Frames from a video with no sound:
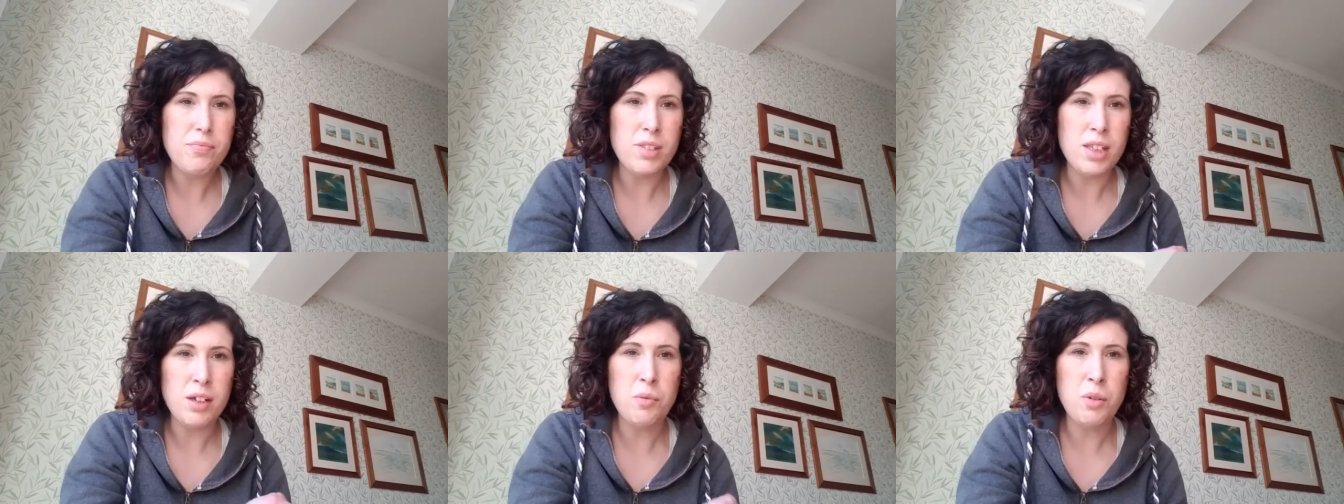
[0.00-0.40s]

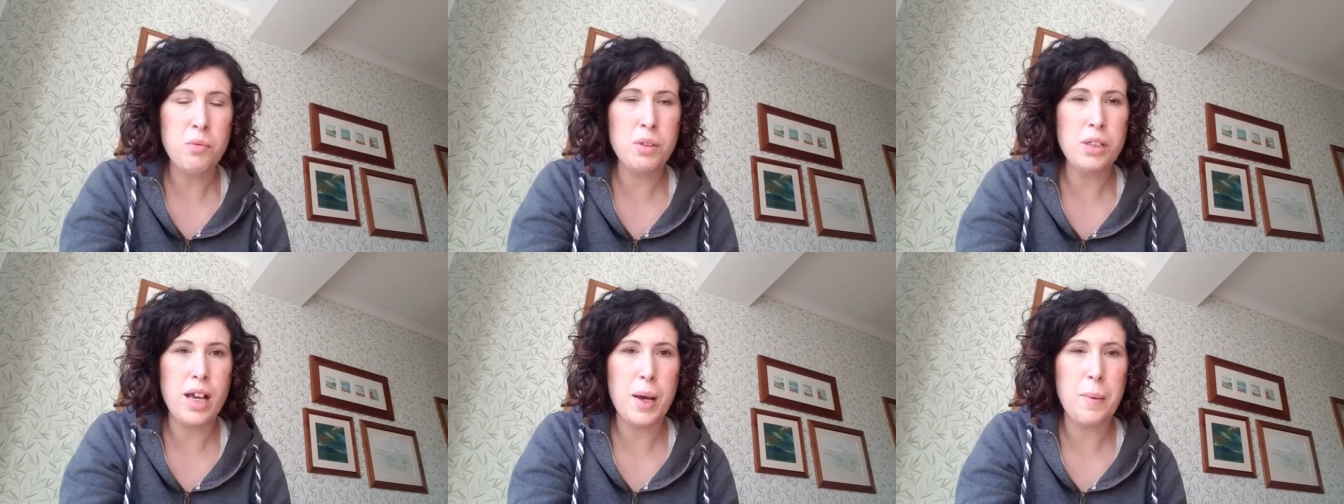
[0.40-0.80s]

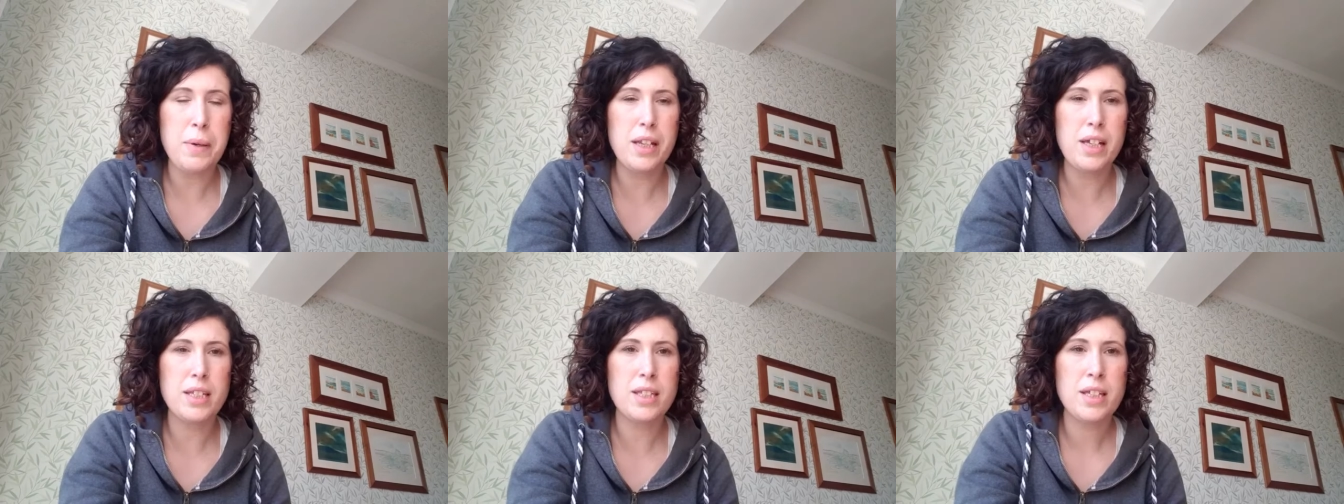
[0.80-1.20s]
what will
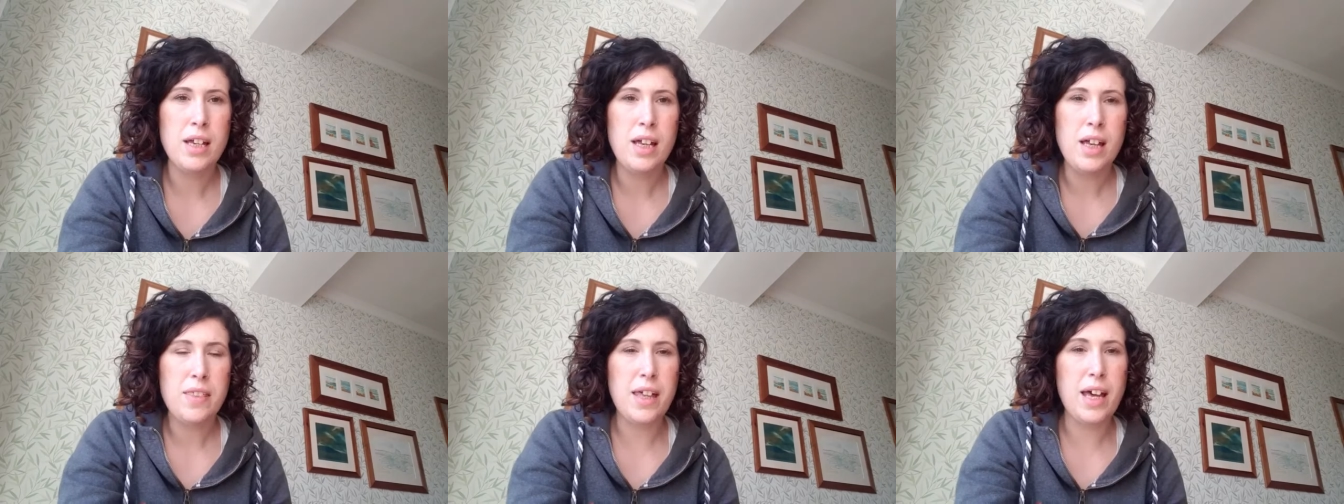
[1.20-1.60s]
happen is
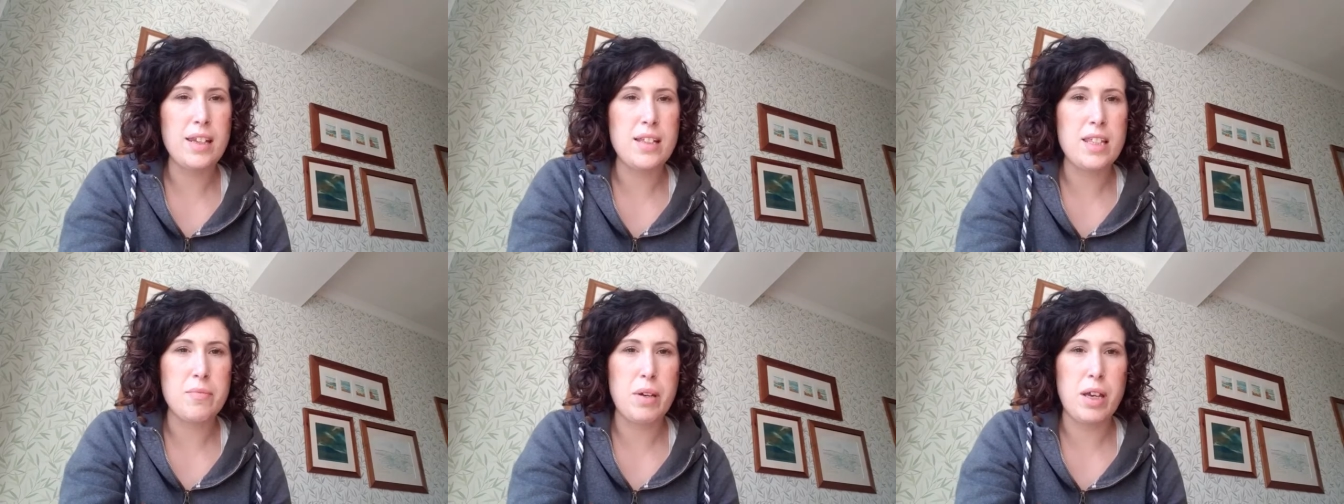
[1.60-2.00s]
that
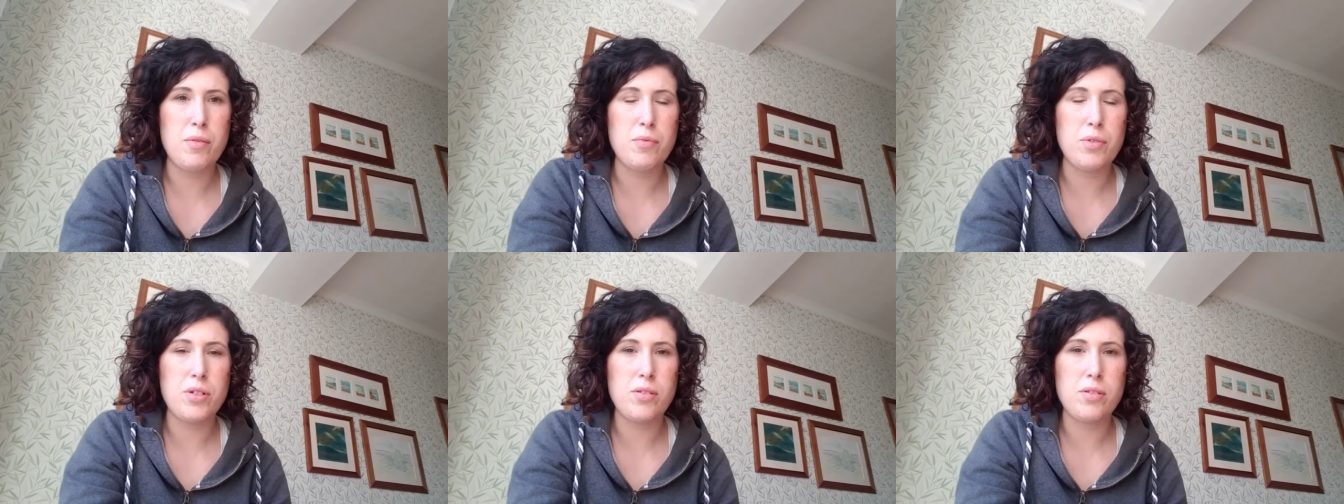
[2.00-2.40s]
litter
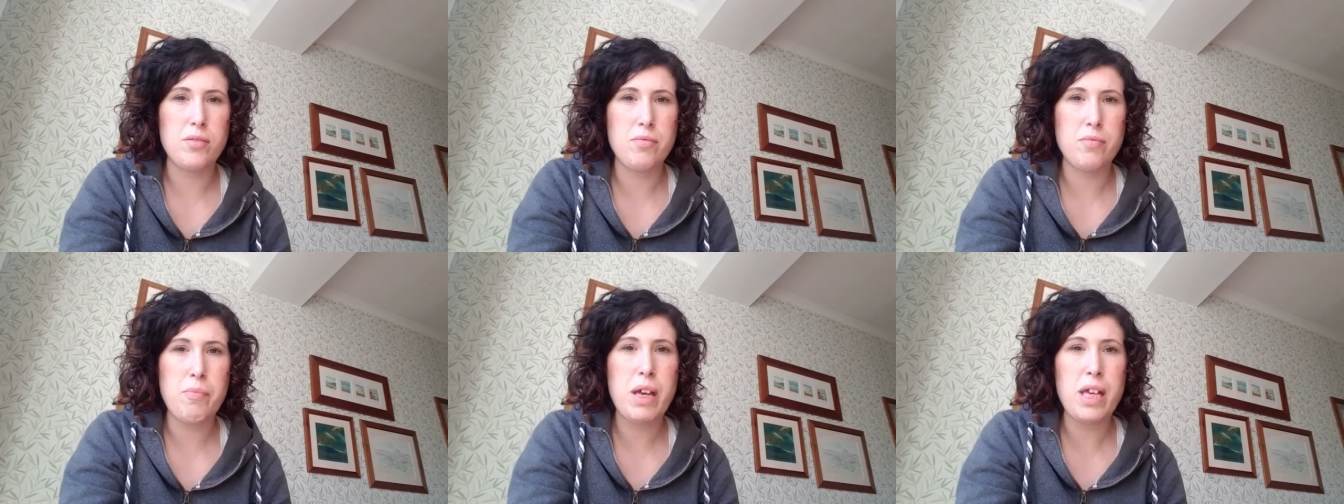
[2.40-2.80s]
mate
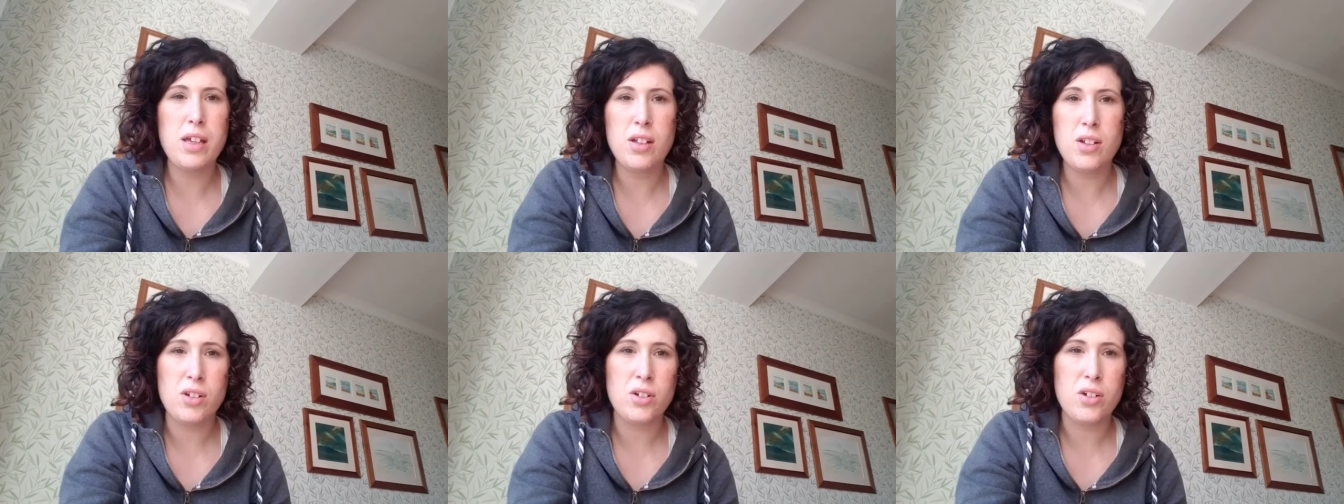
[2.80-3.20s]
will
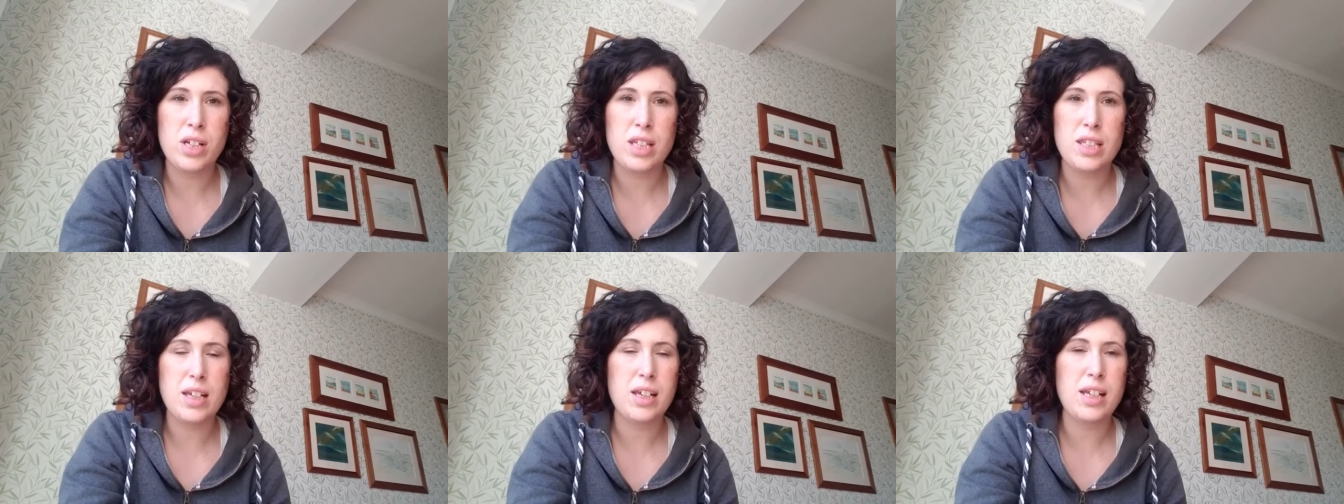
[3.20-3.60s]
make a
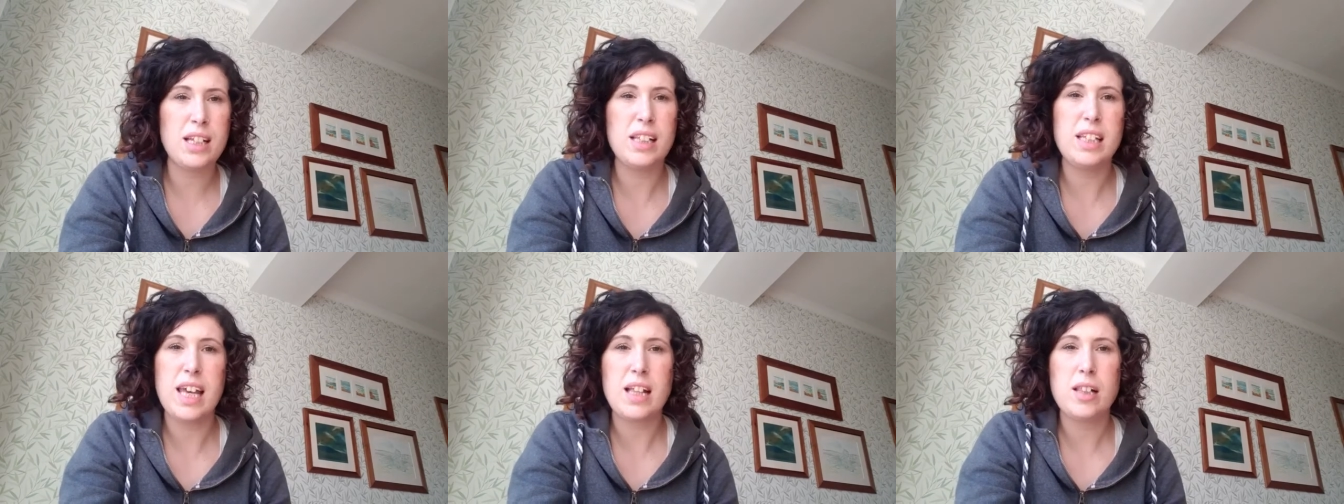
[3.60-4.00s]
noise, like a
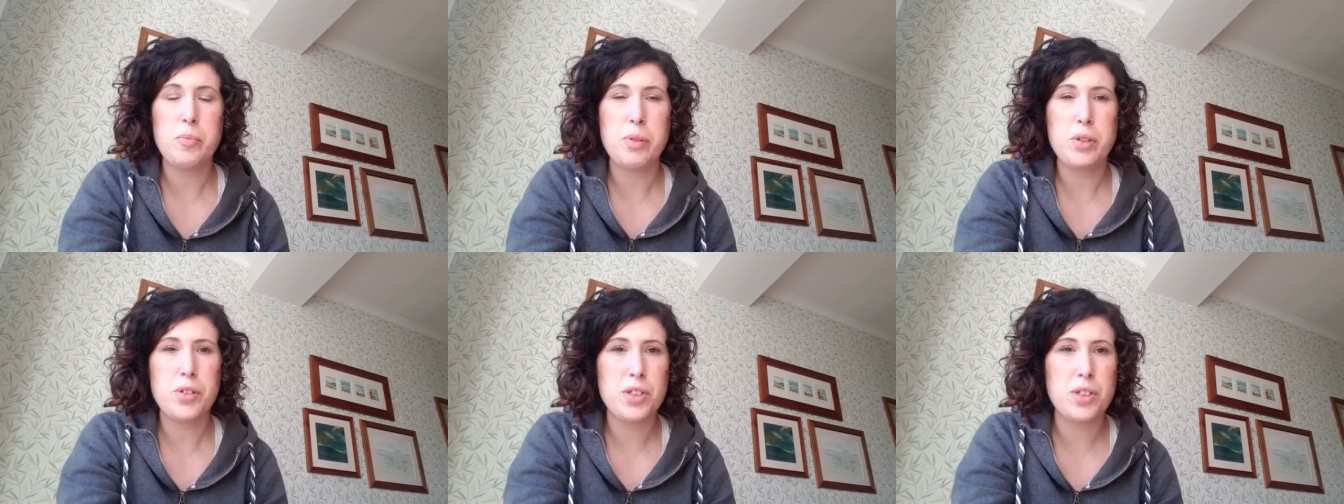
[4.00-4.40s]
little
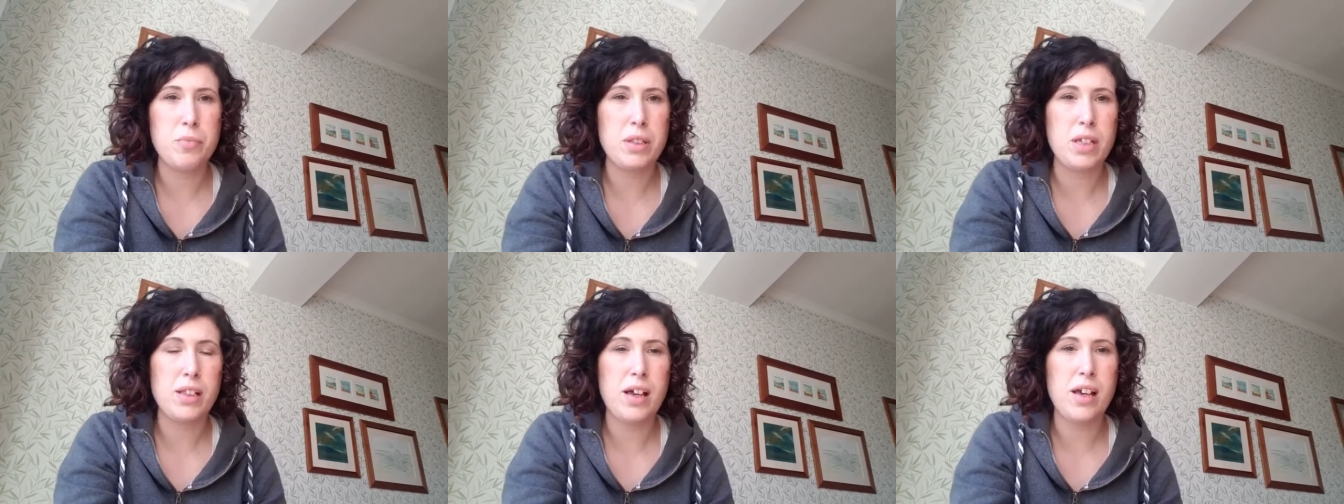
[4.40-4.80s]
yelp or
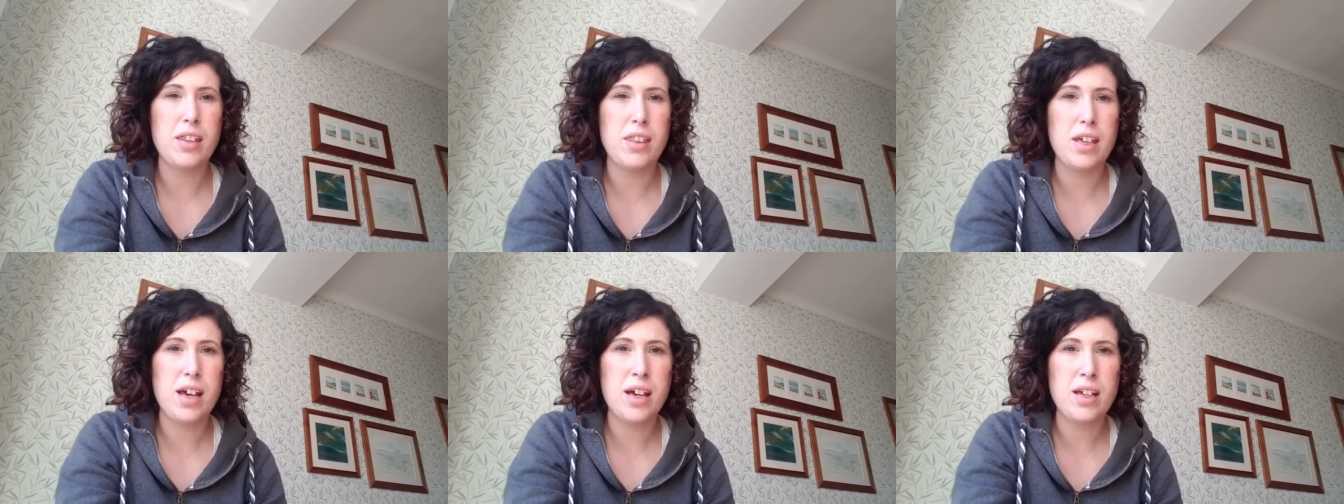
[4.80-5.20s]
something like
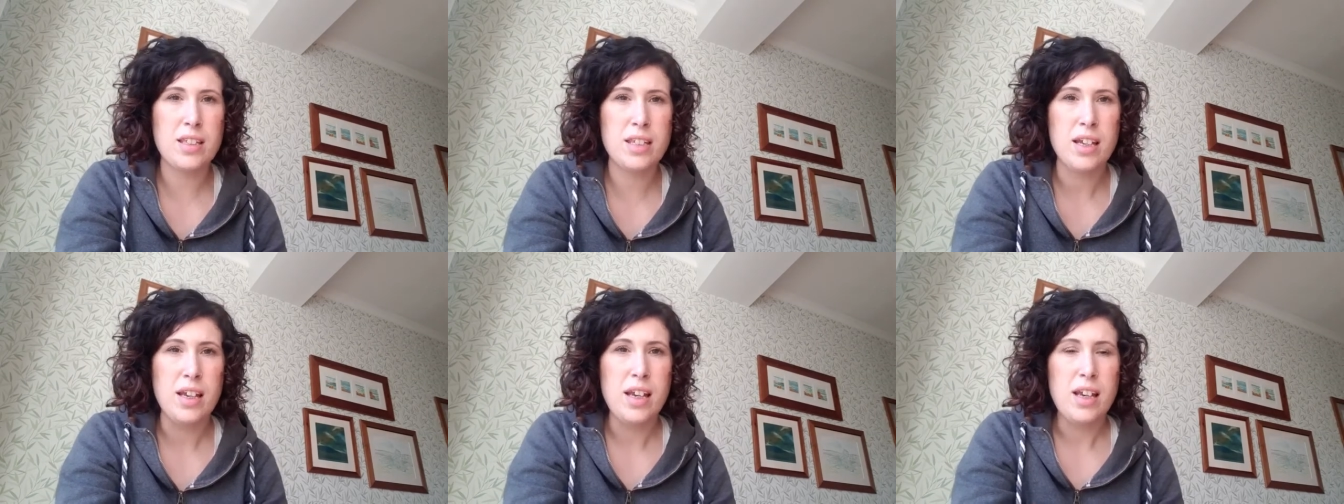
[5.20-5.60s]
that,